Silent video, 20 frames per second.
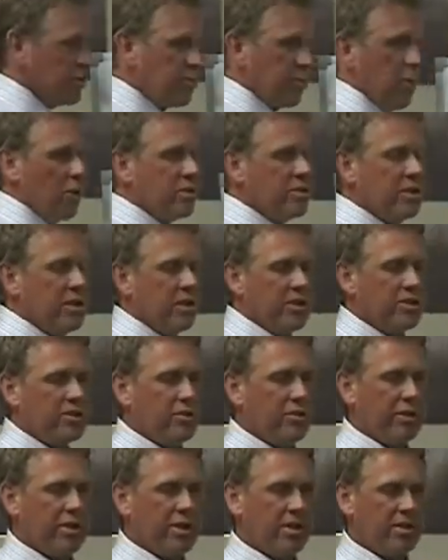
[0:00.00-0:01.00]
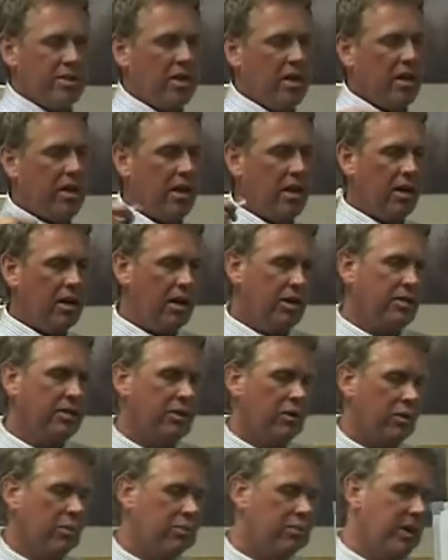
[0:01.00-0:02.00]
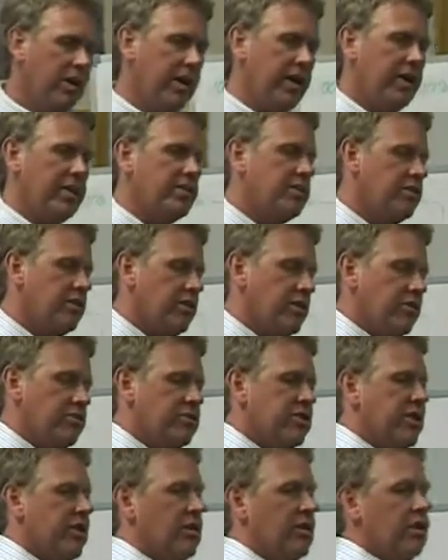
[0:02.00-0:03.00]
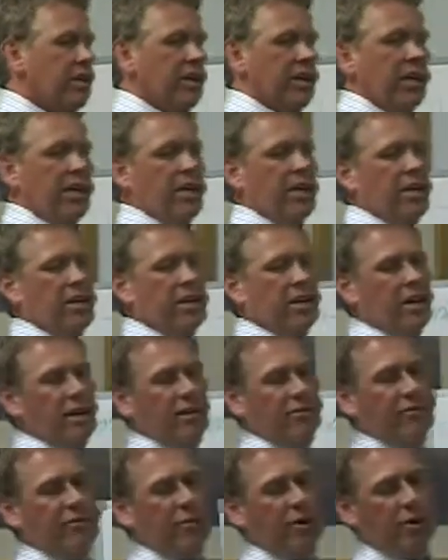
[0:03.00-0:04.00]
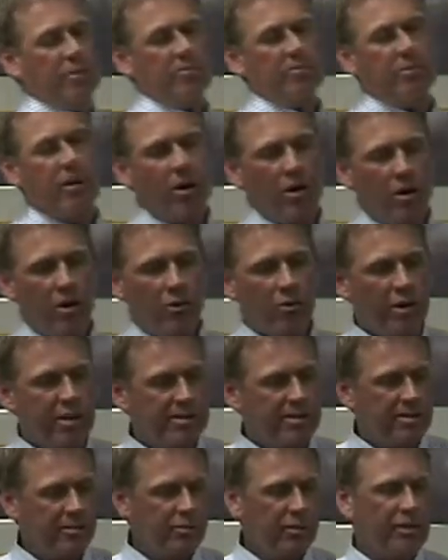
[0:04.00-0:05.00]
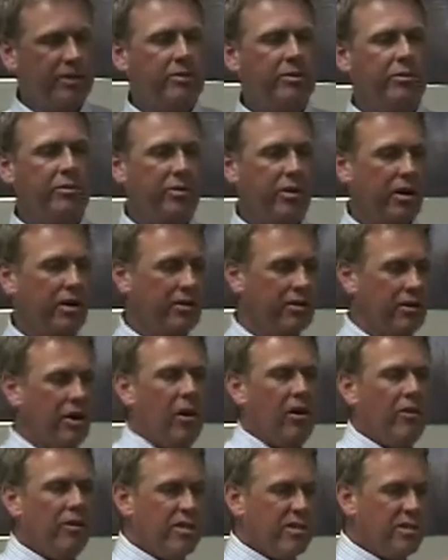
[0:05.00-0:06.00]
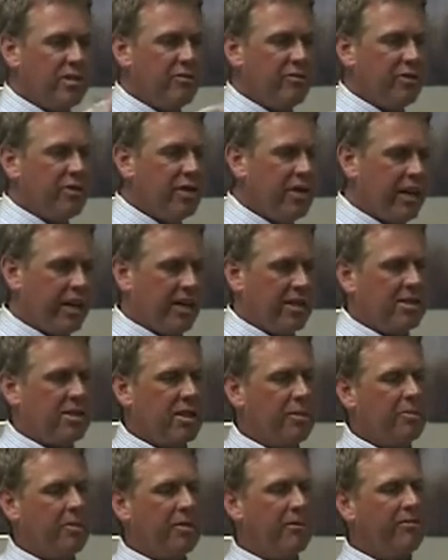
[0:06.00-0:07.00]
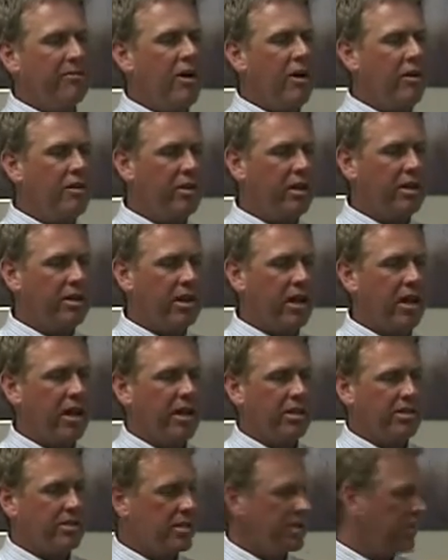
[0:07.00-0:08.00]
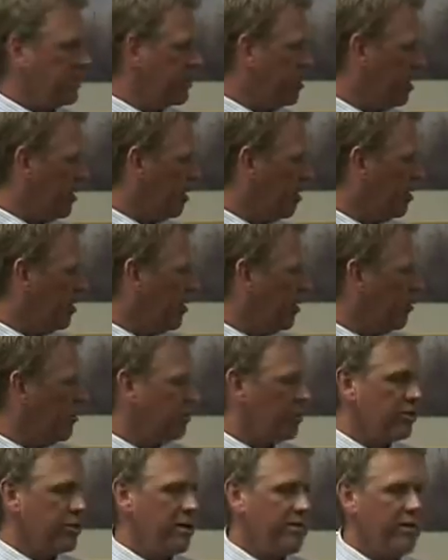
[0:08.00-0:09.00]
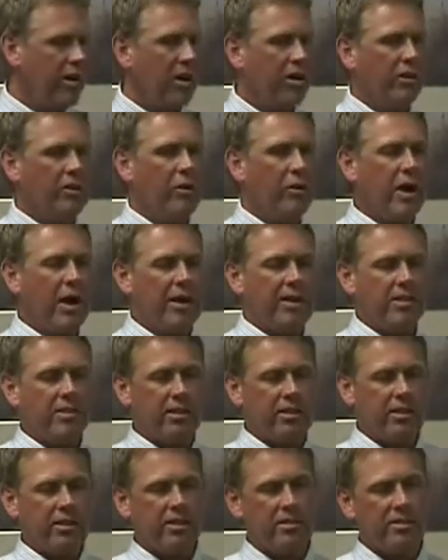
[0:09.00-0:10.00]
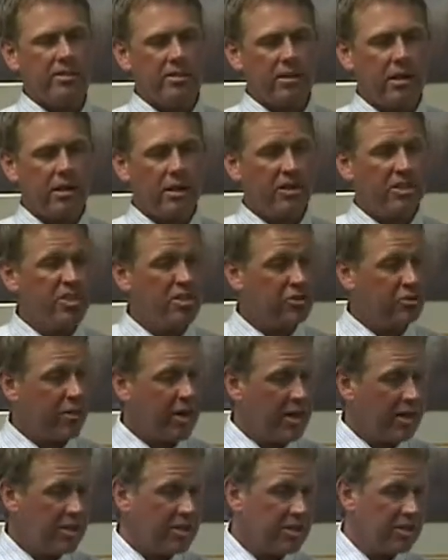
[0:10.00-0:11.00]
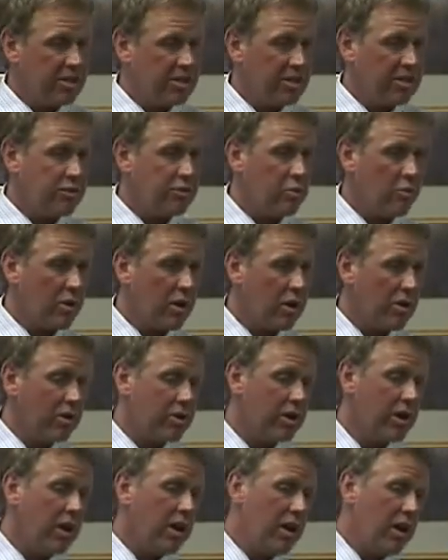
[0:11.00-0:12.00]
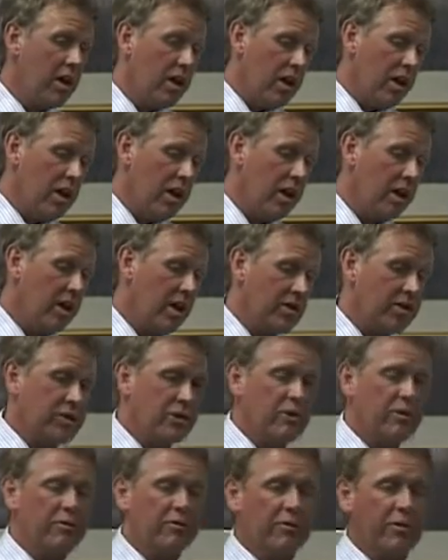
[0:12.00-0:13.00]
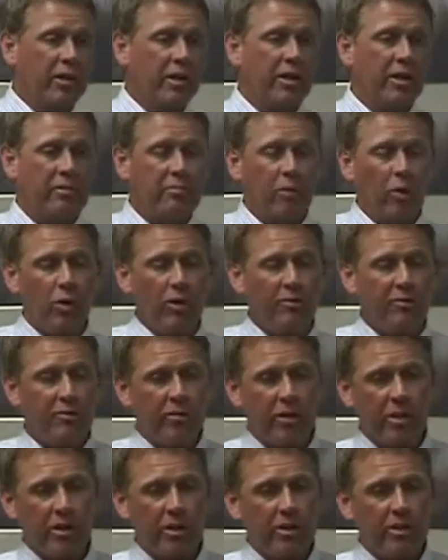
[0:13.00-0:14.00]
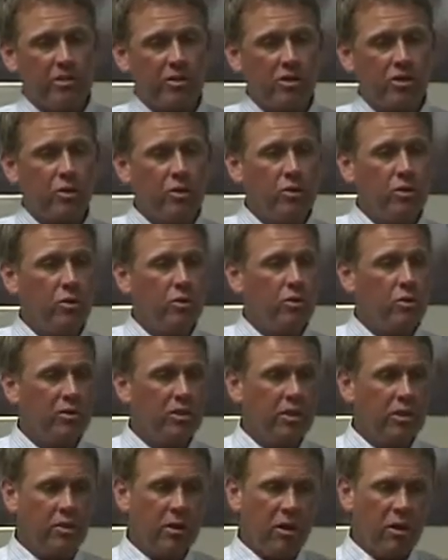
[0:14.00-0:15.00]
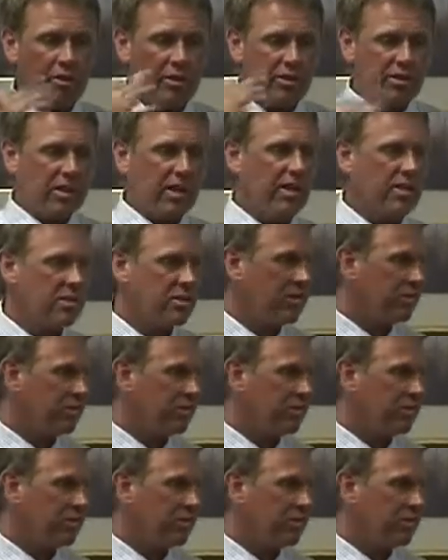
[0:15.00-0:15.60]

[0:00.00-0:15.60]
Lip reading: Sports injuries, playing, cheerleading, football, wrestling with your brother, all these different things, slipping and falling on the ice. Then you get a little bit older, you have auto accidents, stress such as work, girlfriend, boyfriend, school, all these things